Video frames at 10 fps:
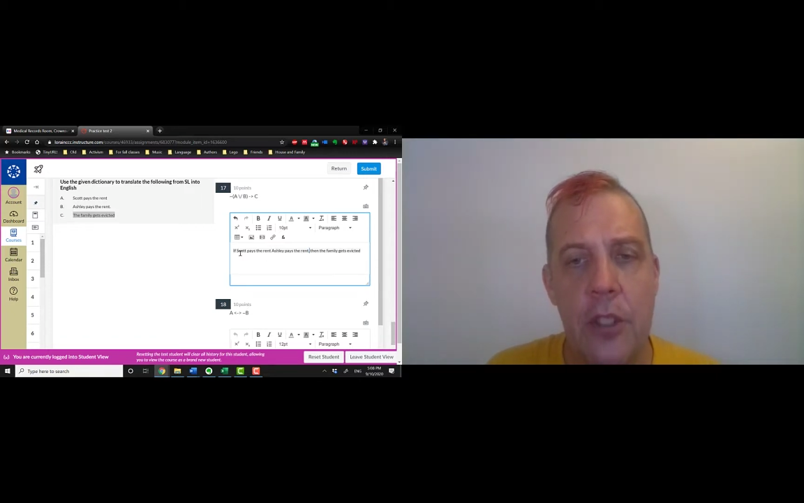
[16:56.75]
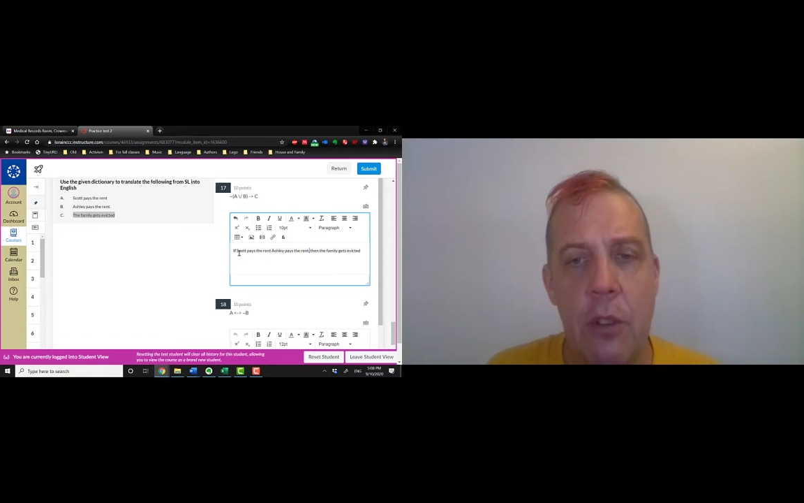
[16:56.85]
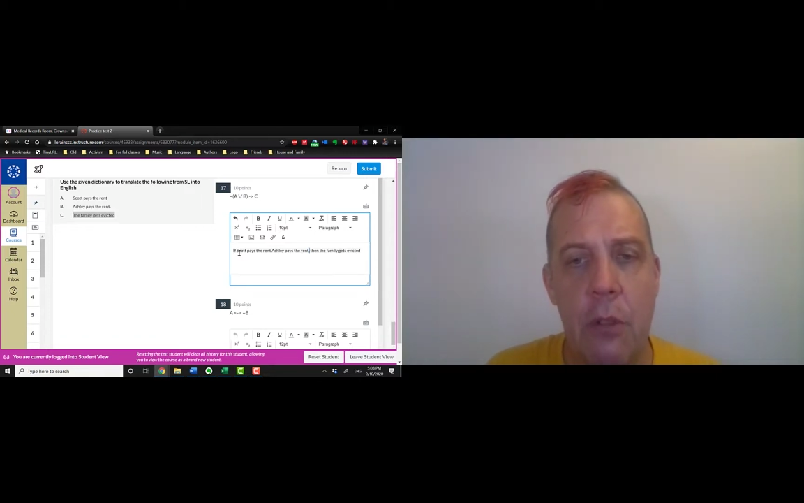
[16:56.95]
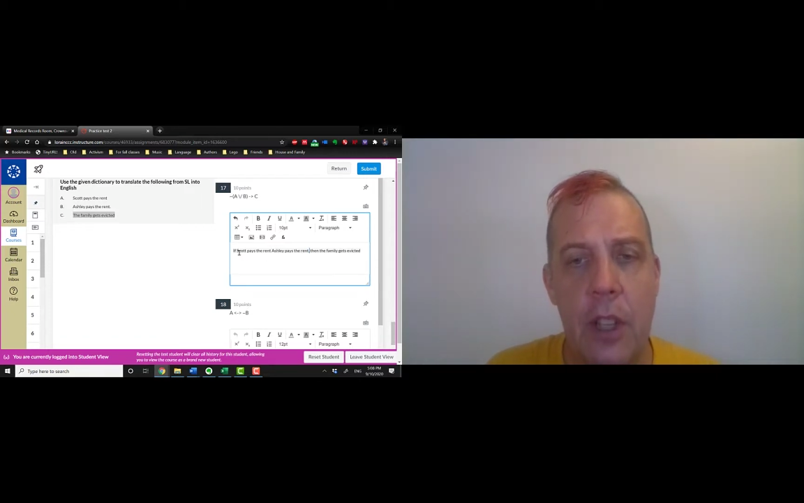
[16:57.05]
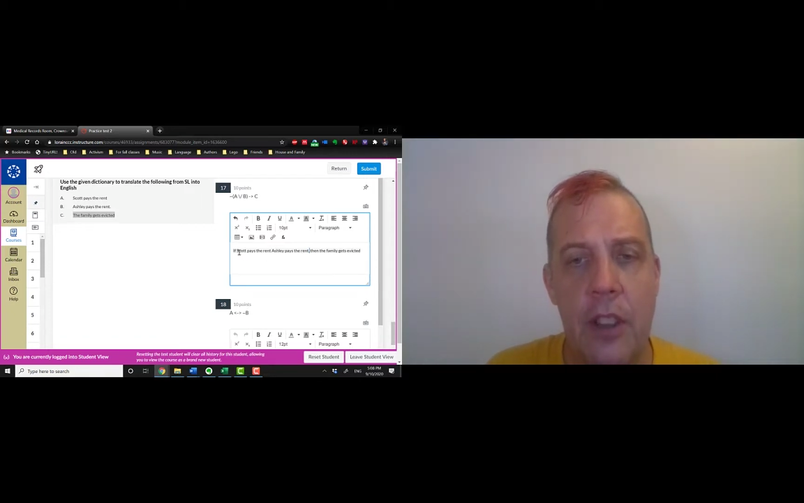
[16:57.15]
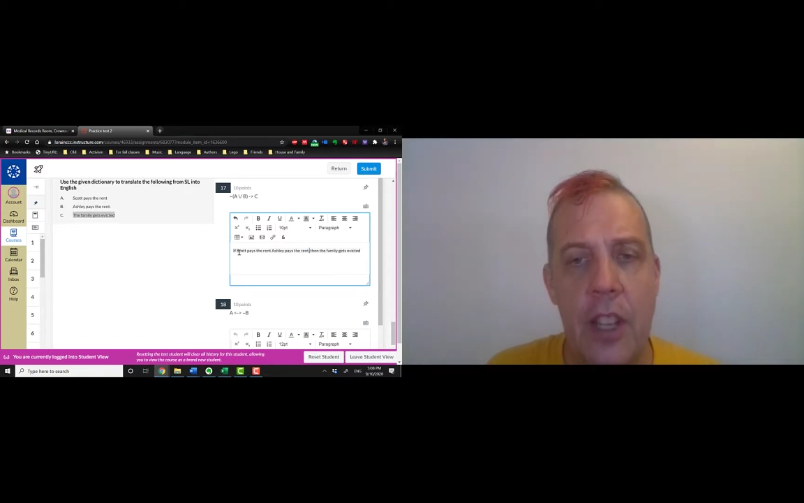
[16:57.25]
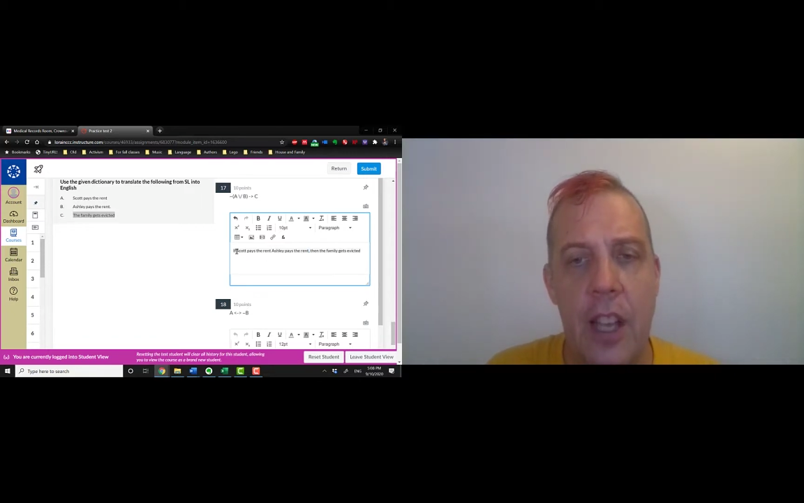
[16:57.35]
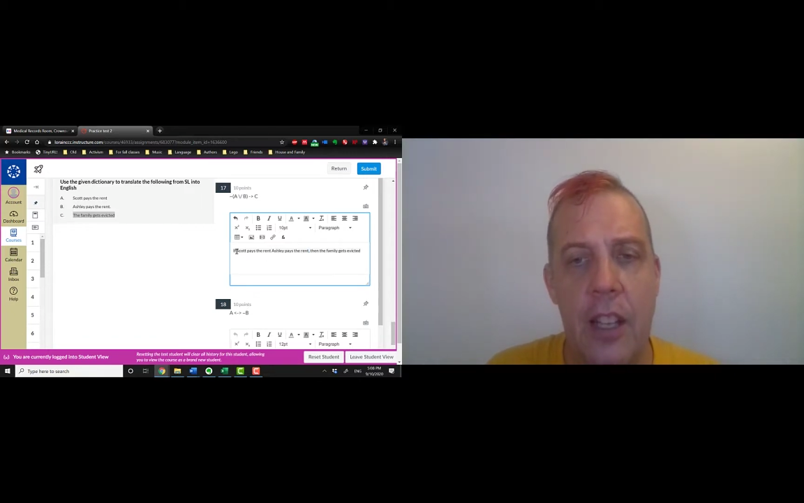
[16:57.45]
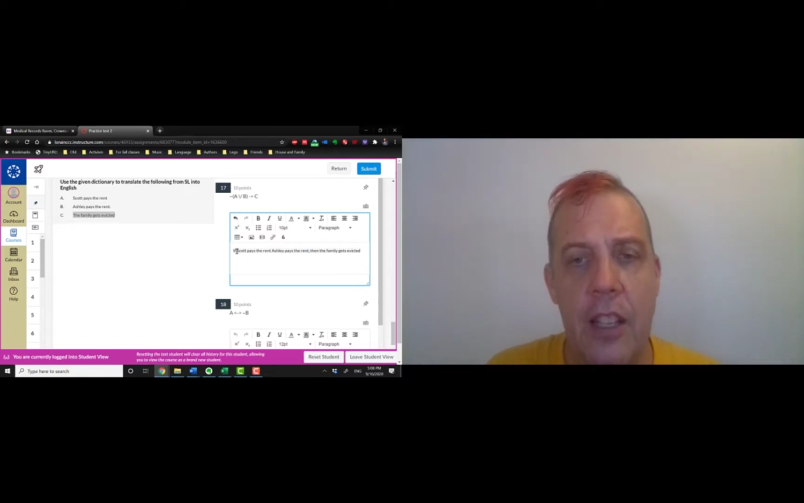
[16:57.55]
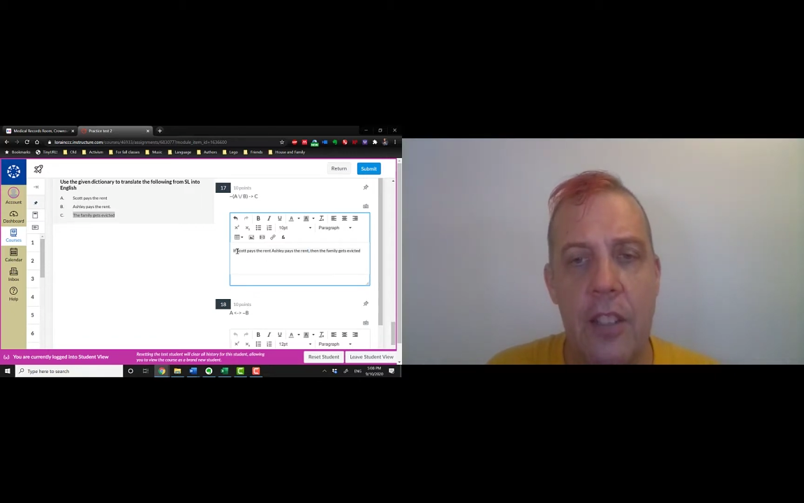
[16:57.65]
So really
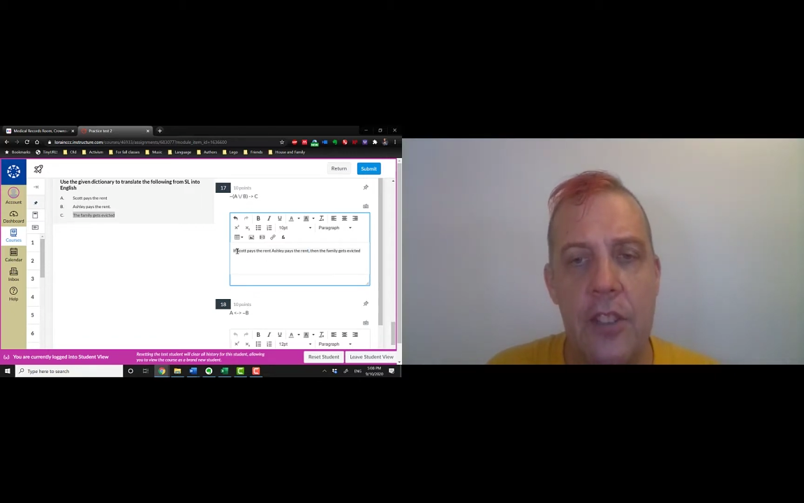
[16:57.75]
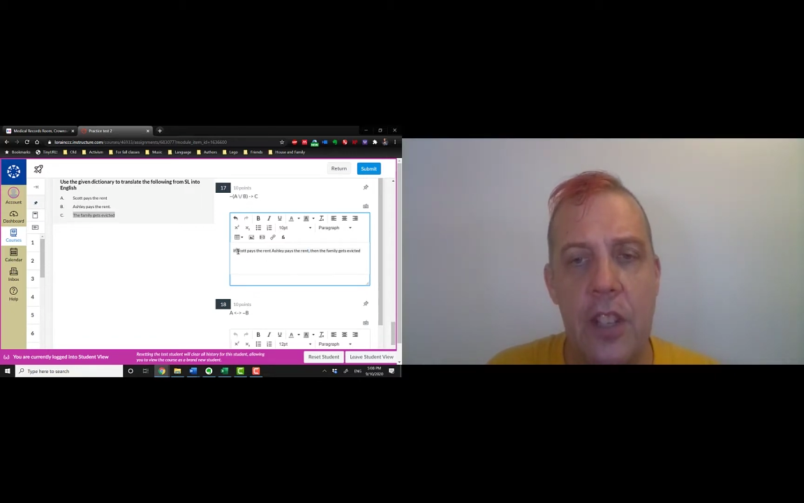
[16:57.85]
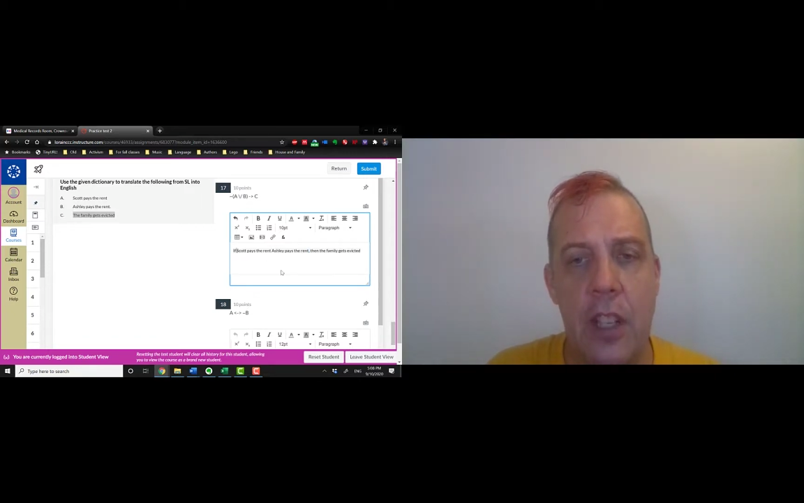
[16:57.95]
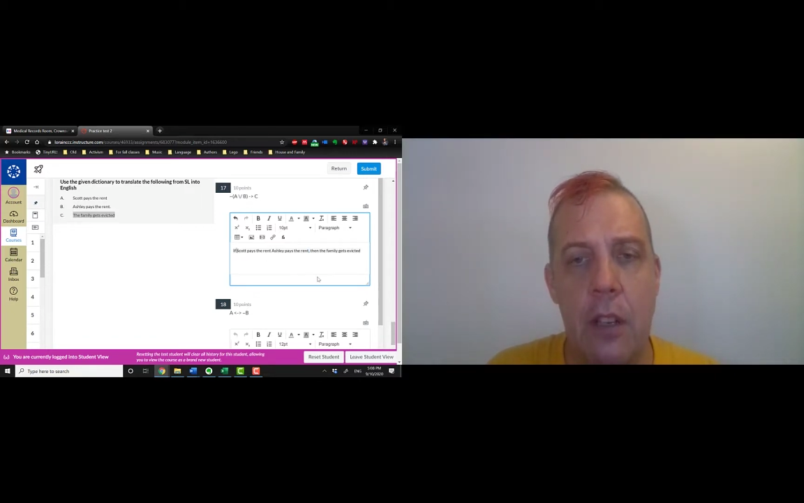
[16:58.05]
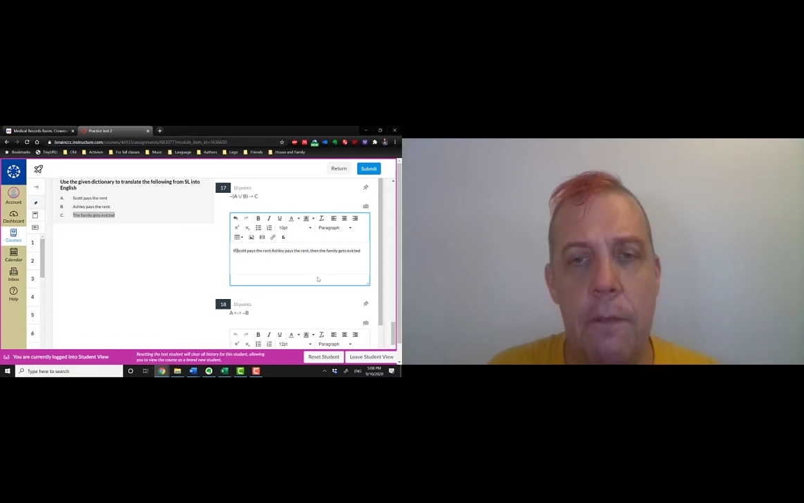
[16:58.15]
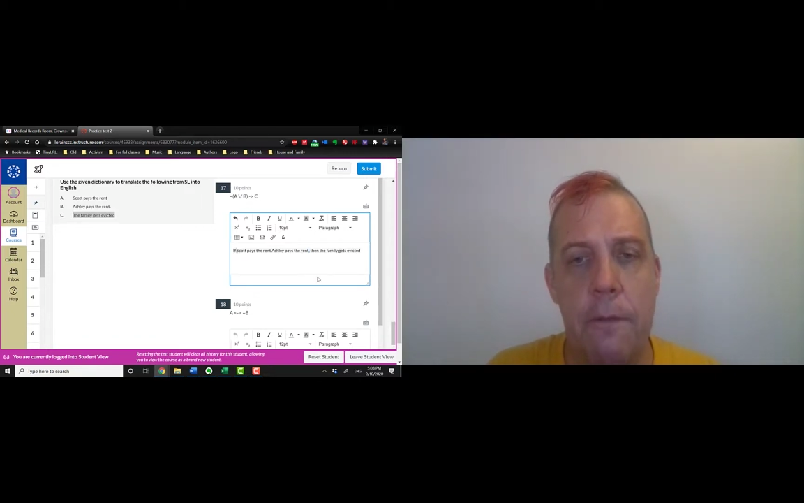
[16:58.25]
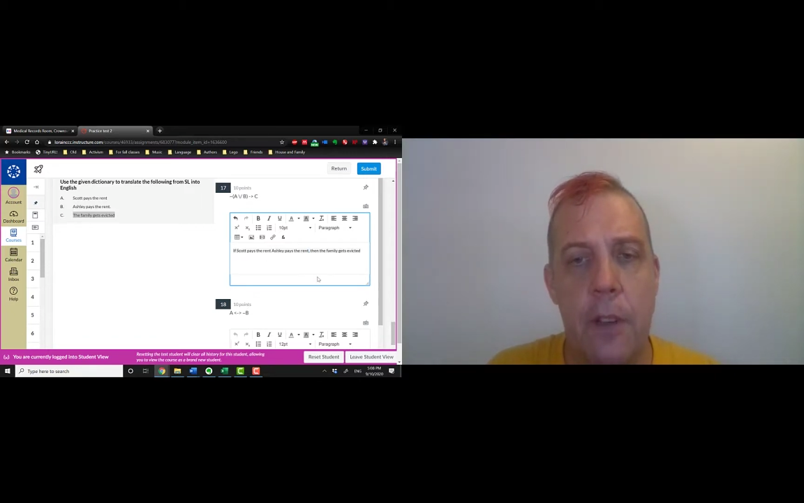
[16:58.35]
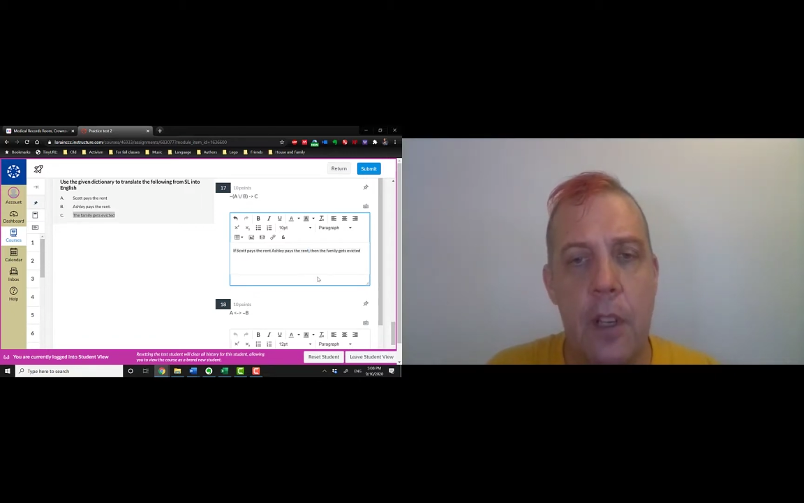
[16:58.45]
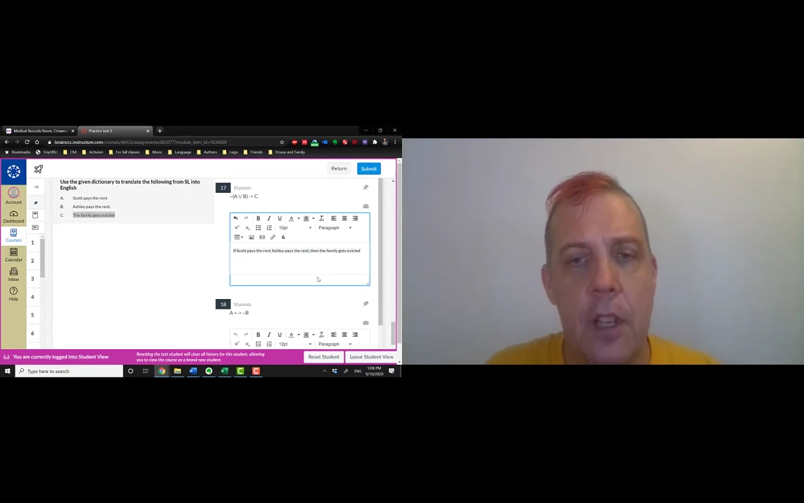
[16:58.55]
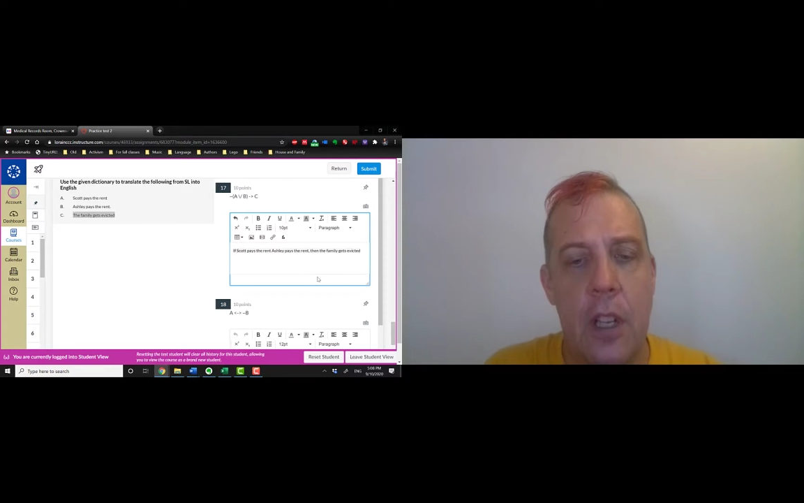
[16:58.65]
that is if